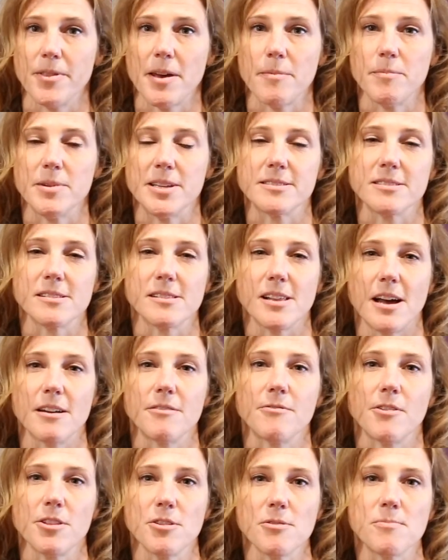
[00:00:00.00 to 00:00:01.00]
That means a lot
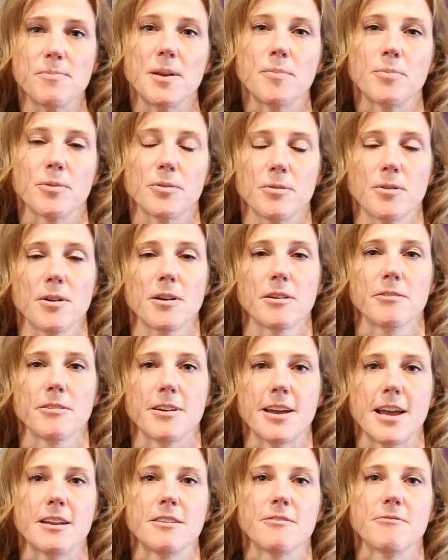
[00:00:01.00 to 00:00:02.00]
of other people who are
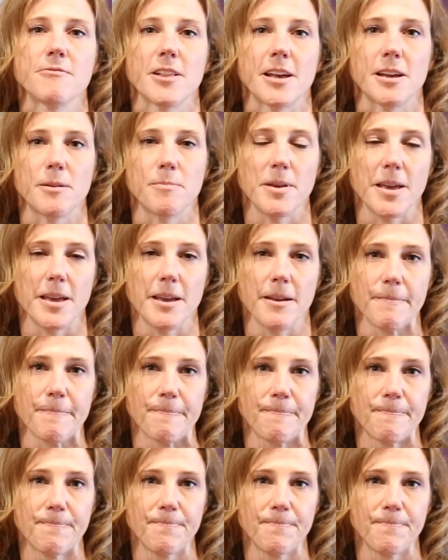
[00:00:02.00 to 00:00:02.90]
creative like me.